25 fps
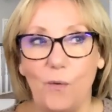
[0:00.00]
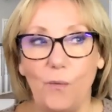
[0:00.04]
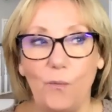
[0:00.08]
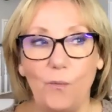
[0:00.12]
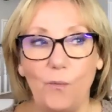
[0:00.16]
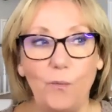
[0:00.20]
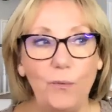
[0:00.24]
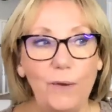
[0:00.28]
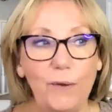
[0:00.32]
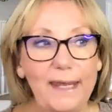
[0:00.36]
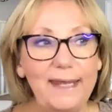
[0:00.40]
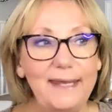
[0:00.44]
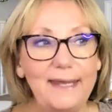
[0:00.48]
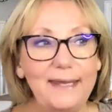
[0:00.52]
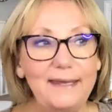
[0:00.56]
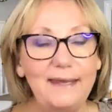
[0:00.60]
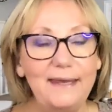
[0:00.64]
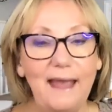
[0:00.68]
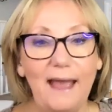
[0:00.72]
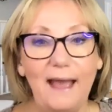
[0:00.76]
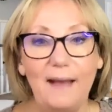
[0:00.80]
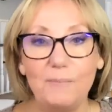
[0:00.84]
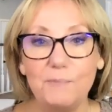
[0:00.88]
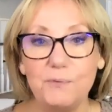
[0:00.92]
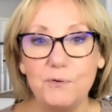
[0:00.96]

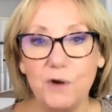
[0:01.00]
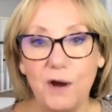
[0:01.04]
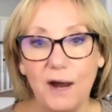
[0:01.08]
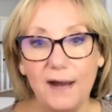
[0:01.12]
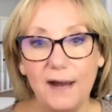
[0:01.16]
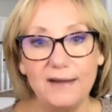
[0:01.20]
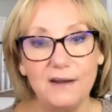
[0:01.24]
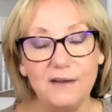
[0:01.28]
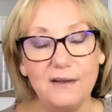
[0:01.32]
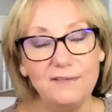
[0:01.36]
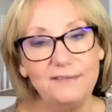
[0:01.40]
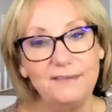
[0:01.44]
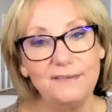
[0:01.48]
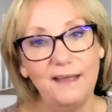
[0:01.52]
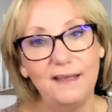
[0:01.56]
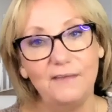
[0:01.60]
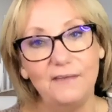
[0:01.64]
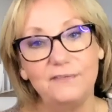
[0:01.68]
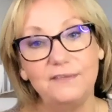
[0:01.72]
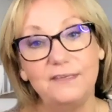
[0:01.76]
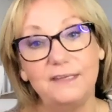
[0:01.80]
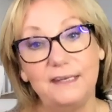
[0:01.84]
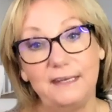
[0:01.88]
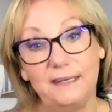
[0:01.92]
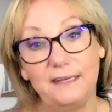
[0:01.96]
we pride
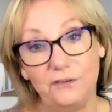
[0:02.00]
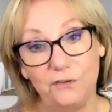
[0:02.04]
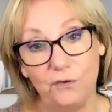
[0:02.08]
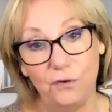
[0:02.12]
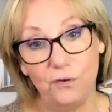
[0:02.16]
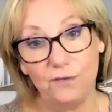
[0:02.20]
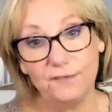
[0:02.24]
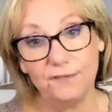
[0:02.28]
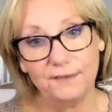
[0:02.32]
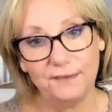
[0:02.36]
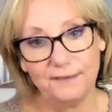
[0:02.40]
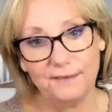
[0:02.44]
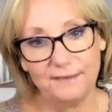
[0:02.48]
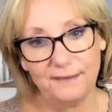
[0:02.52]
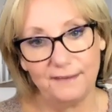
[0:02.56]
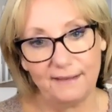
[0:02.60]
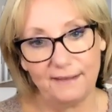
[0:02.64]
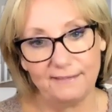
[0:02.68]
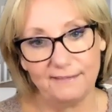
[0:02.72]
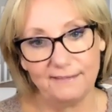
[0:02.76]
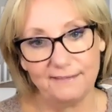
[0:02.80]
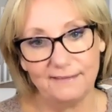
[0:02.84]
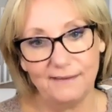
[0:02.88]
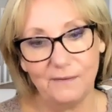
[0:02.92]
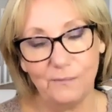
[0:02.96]
ourselves in your
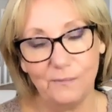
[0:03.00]
success.